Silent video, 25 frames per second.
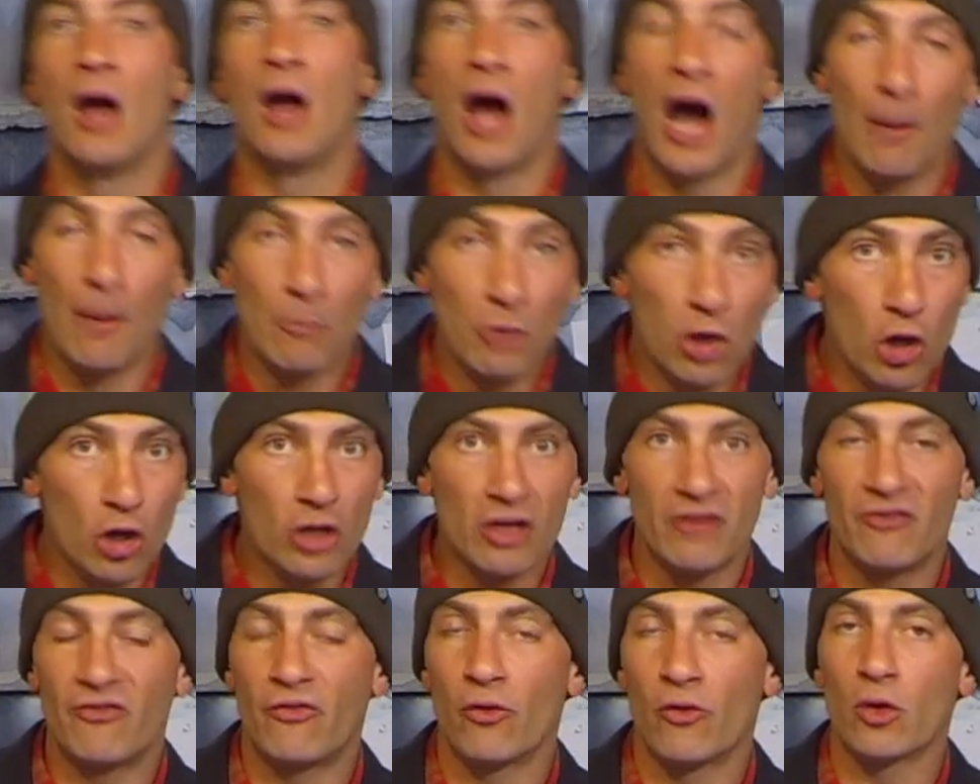I'm
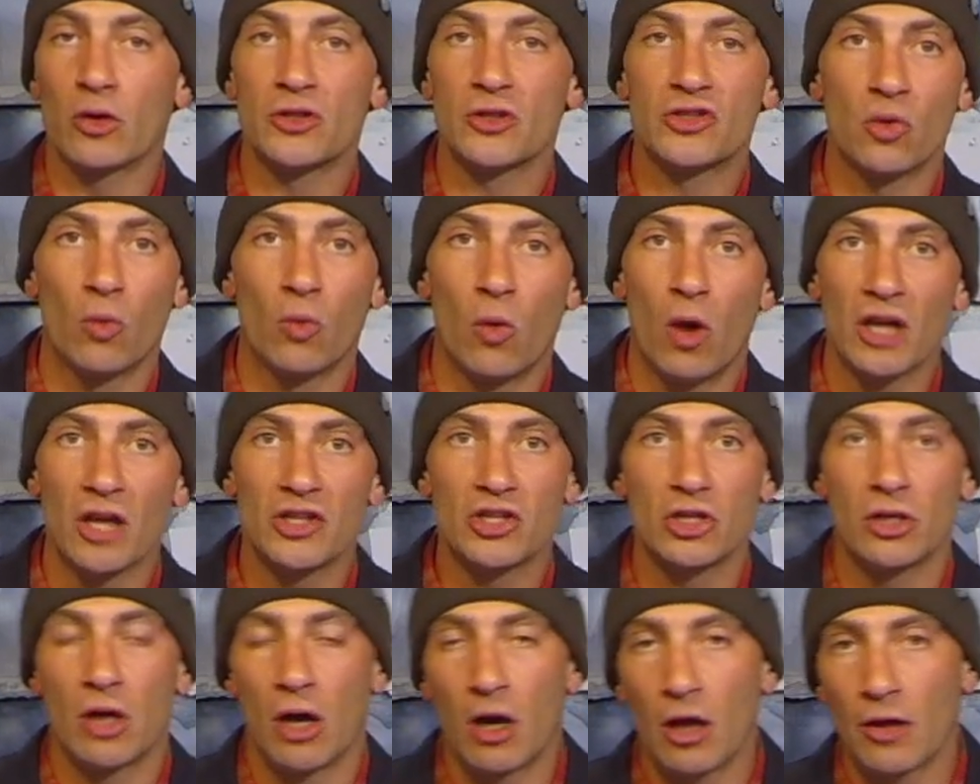looking forward to
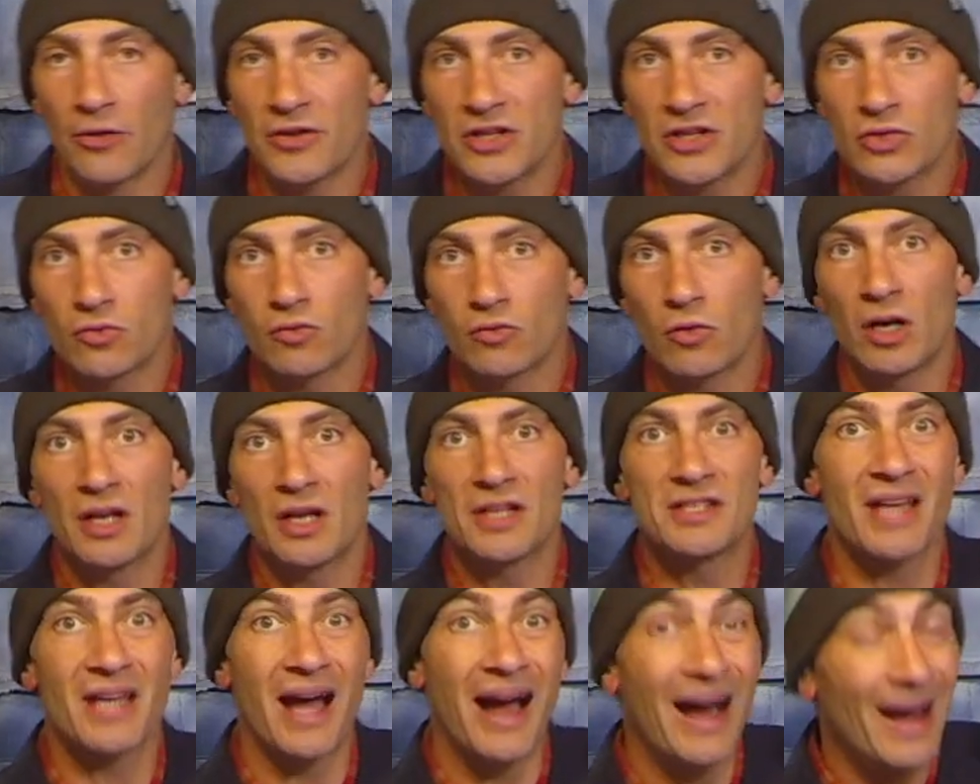watching all these
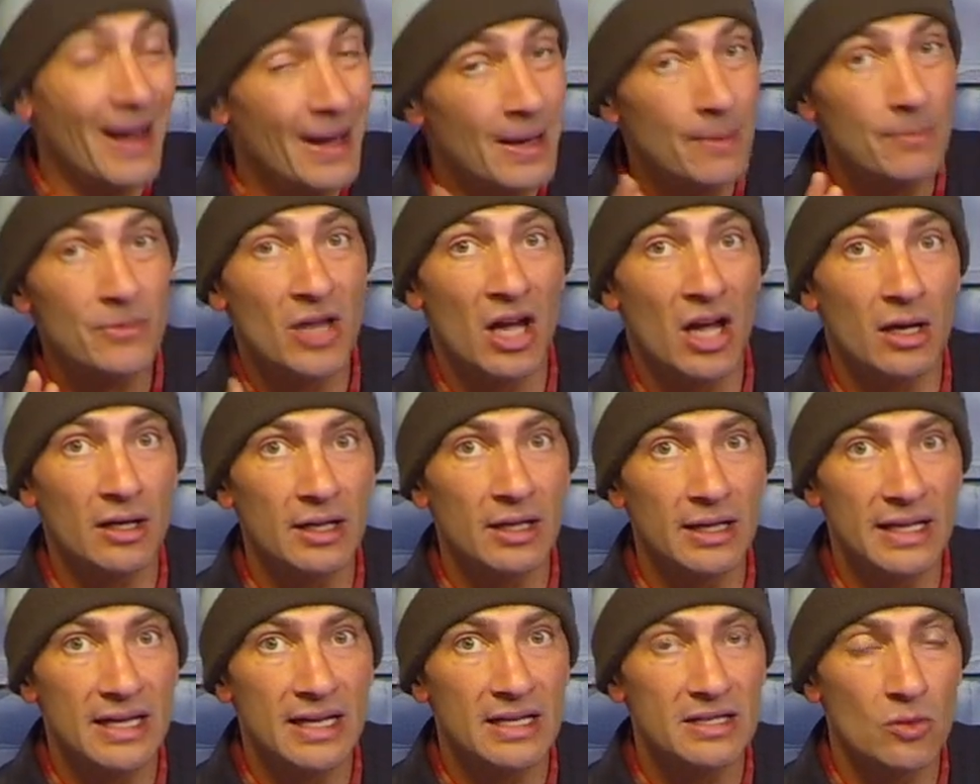runs. I am not
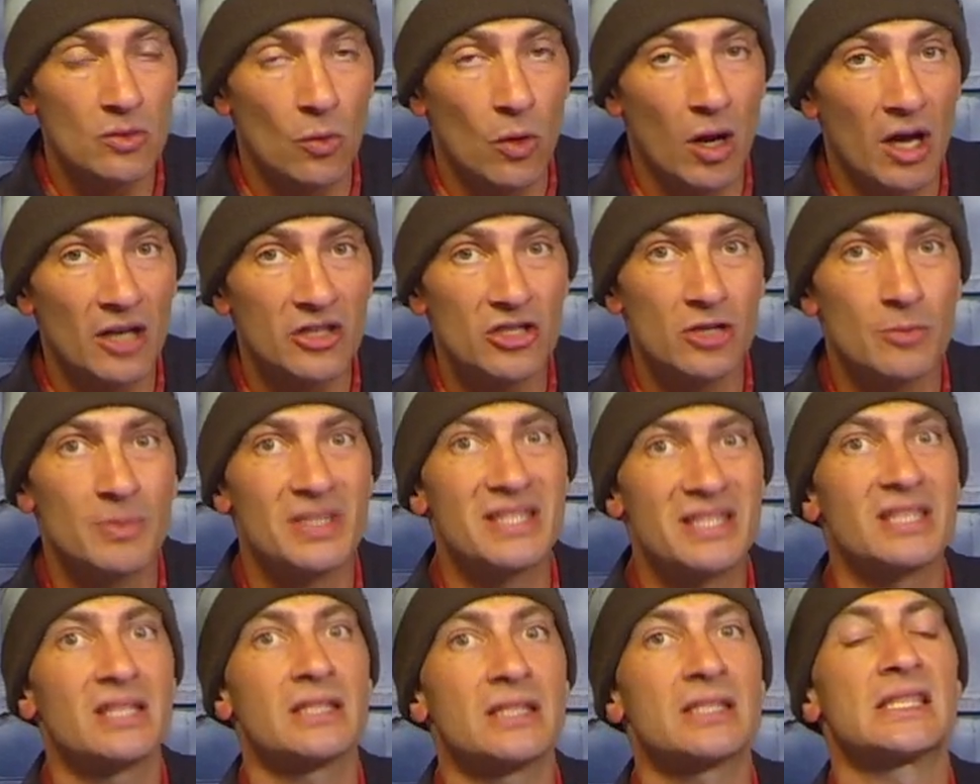going to get to watch them
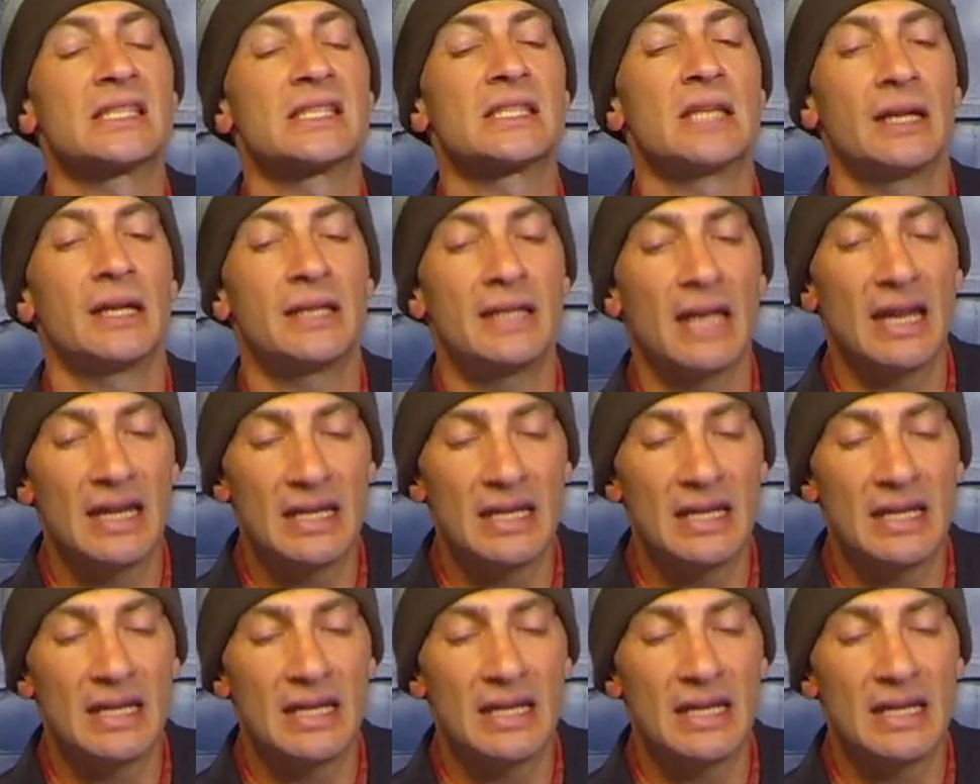until Sunday